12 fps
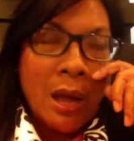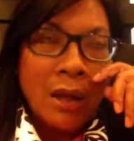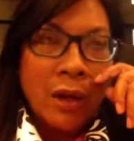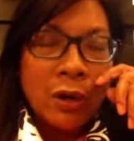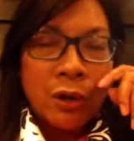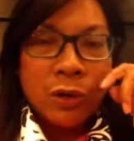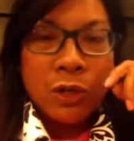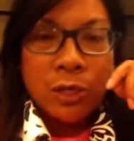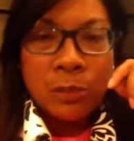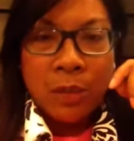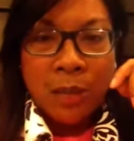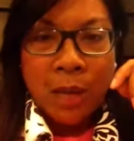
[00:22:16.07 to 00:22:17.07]
her just
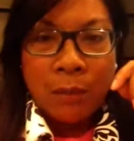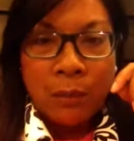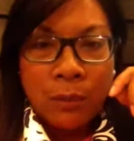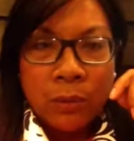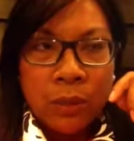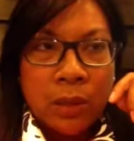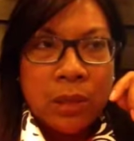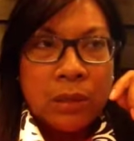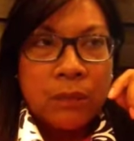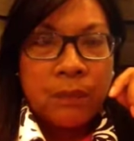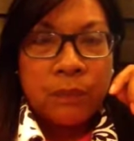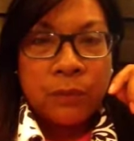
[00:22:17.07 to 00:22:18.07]
being able
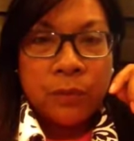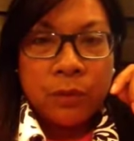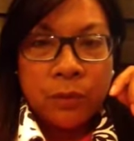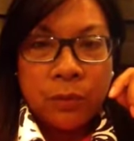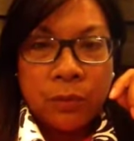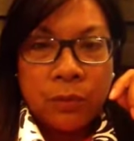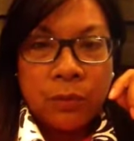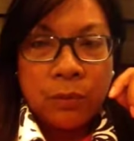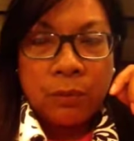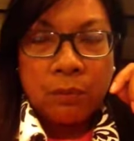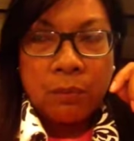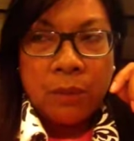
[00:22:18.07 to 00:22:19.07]
to
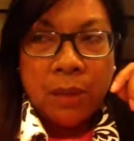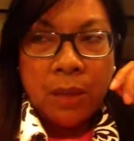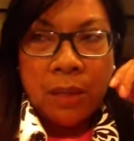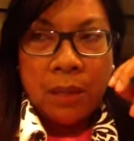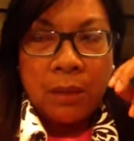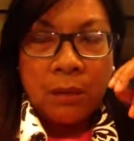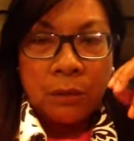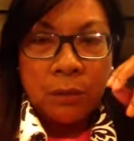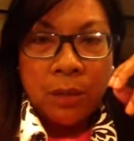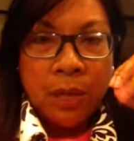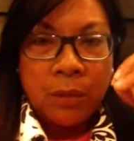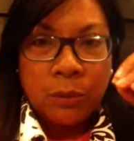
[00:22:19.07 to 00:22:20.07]
be
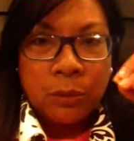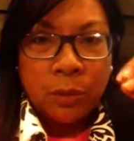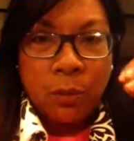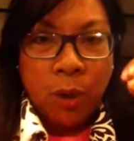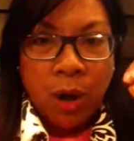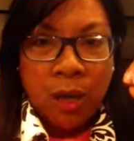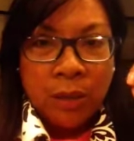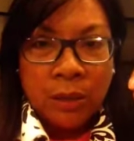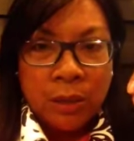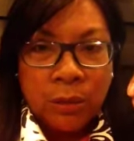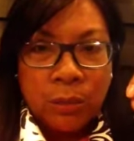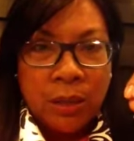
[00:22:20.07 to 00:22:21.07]
able to walk a
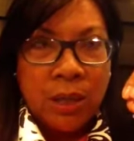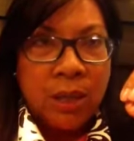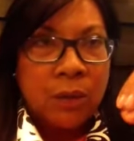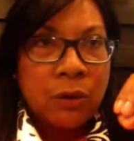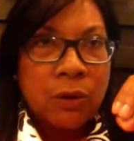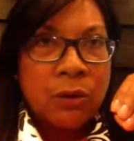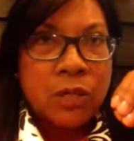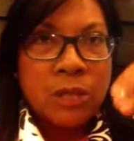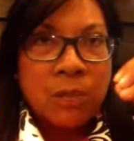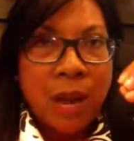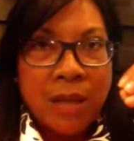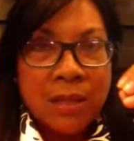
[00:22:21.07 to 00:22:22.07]
little bit, or she
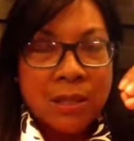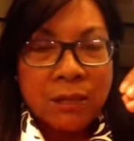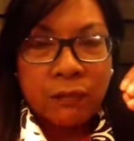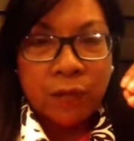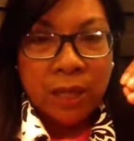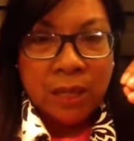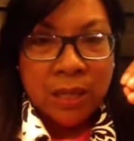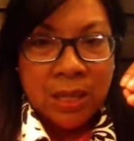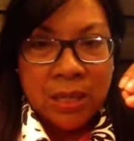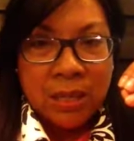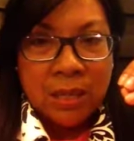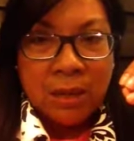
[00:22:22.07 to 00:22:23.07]
passes the flight
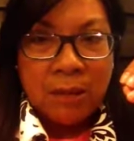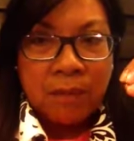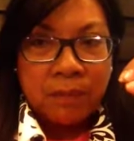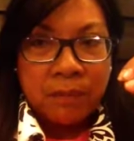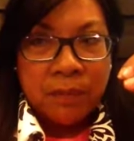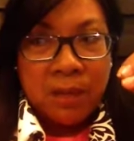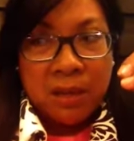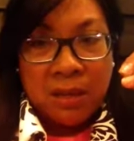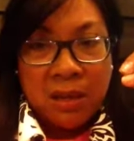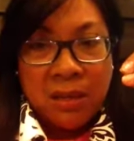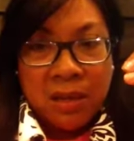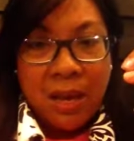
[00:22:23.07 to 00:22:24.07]
test,
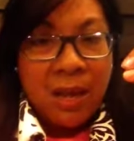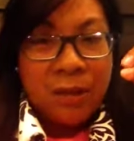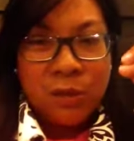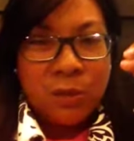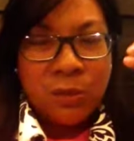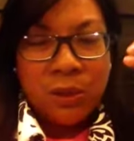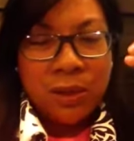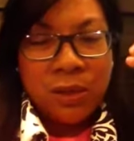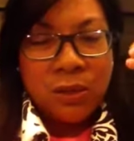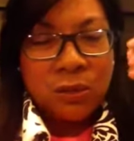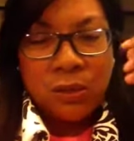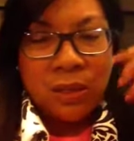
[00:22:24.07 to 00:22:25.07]
is the answer, but
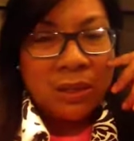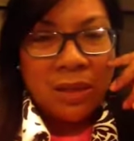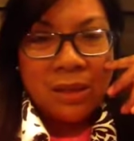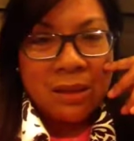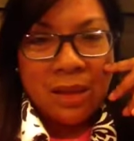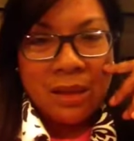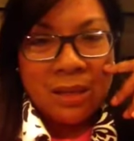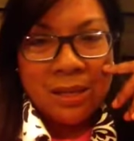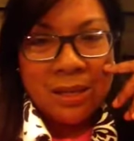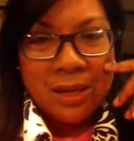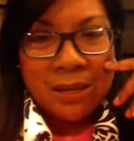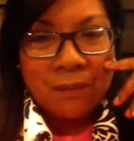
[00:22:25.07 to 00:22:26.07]
it's really not that
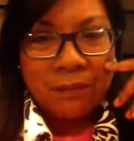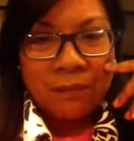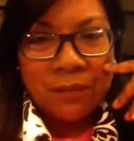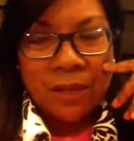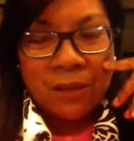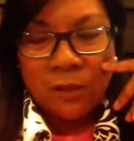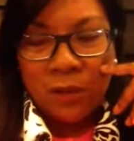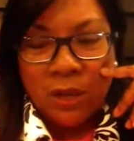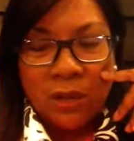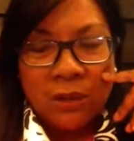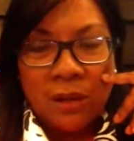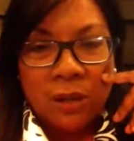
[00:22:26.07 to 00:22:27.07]
easy, not the way
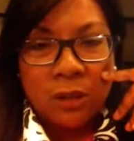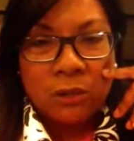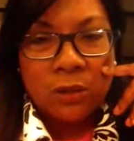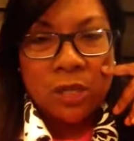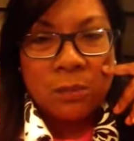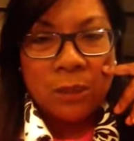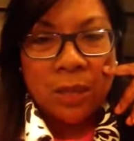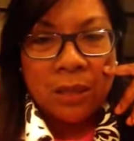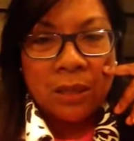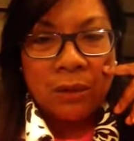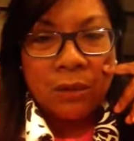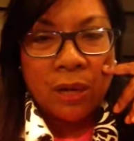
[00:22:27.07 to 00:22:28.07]
the doctor explained
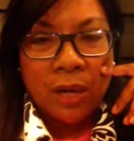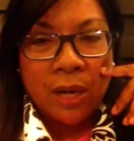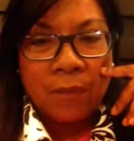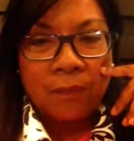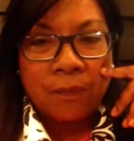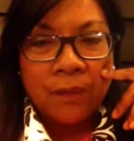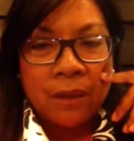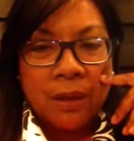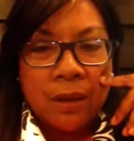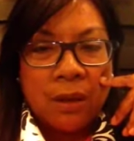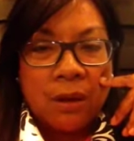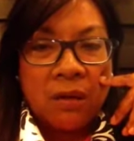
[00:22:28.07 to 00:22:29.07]
it, okay?
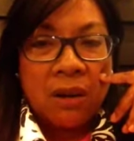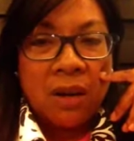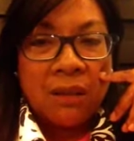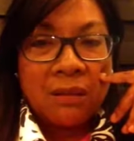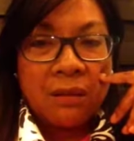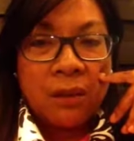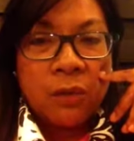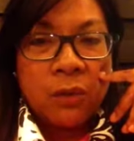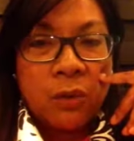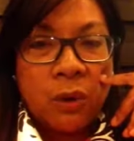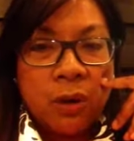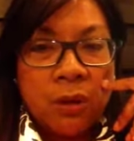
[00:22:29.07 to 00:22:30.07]
All right, love
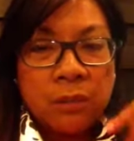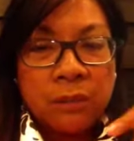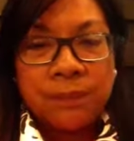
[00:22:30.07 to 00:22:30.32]
you all.